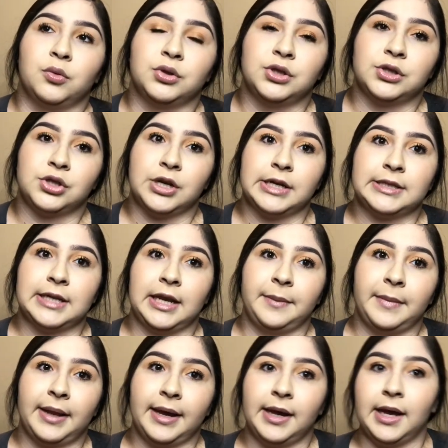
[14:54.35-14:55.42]
she started telling me,
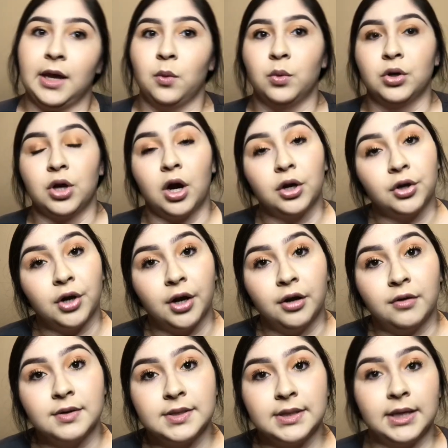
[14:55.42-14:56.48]
like, hey, what doctor are
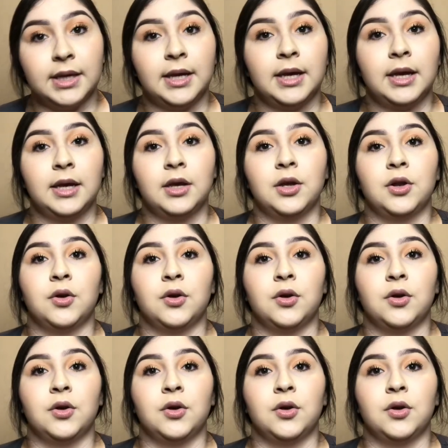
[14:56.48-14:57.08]
you seeing,